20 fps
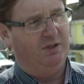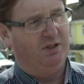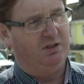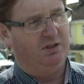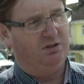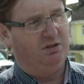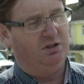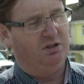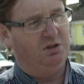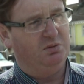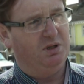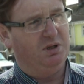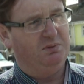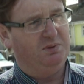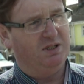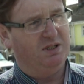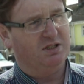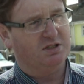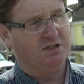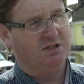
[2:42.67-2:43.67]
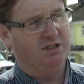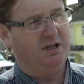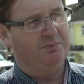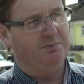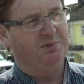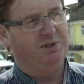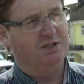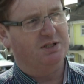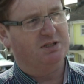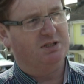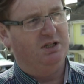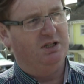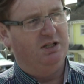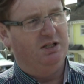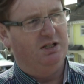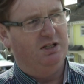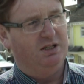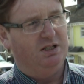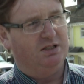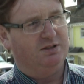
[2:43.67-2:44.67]
And the only way we can stop this
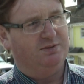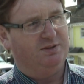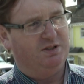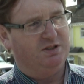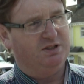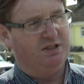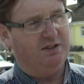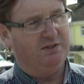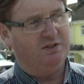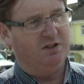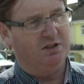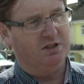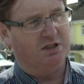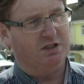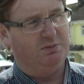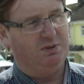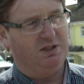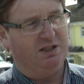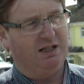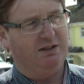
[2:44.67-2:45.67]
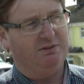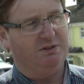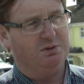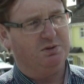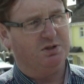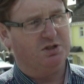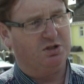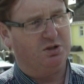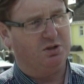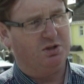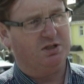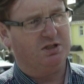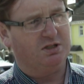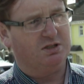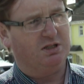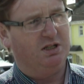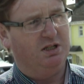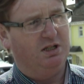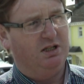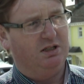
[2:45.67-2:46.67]
is for the Chief Constable to give the
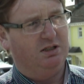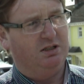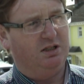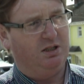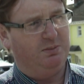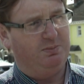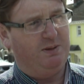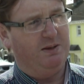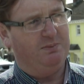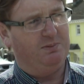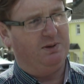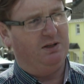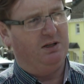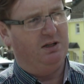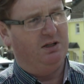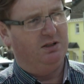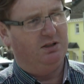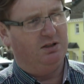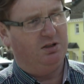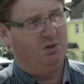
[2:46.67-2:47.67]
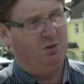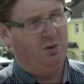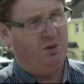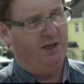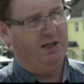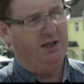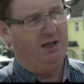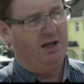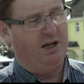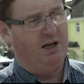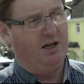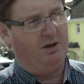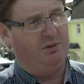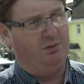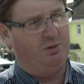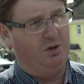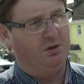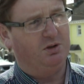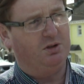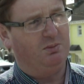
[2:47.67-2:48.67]
resources to the people to go in
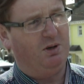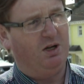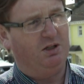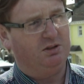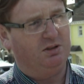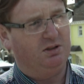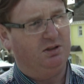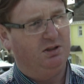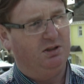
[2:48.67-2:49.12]
and root them out.